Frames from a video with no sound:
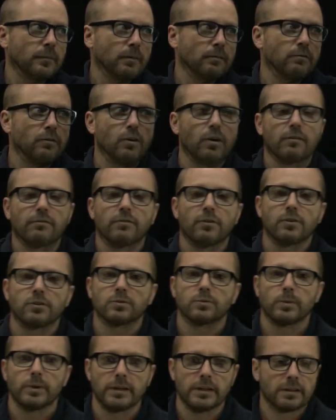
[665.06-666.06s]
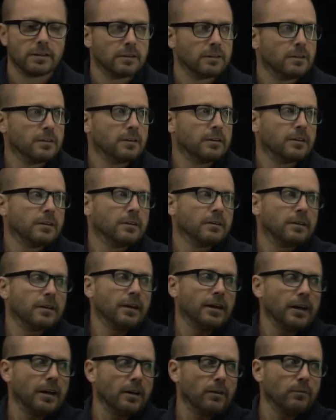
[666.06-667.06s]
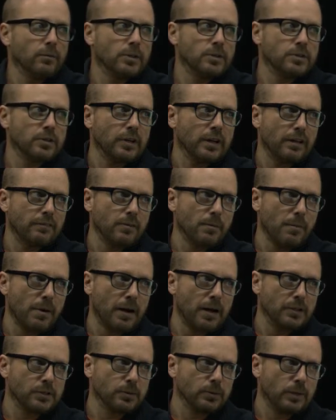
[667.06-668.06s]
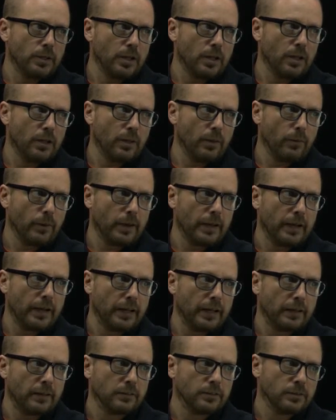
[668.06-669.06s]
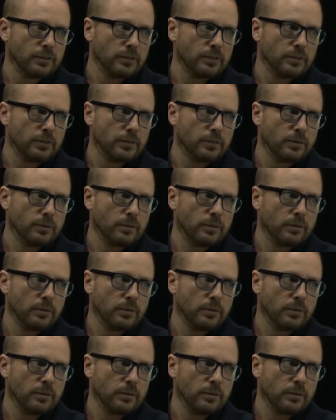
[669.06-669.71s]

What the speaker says: for our first week, and we should have a module all the way down to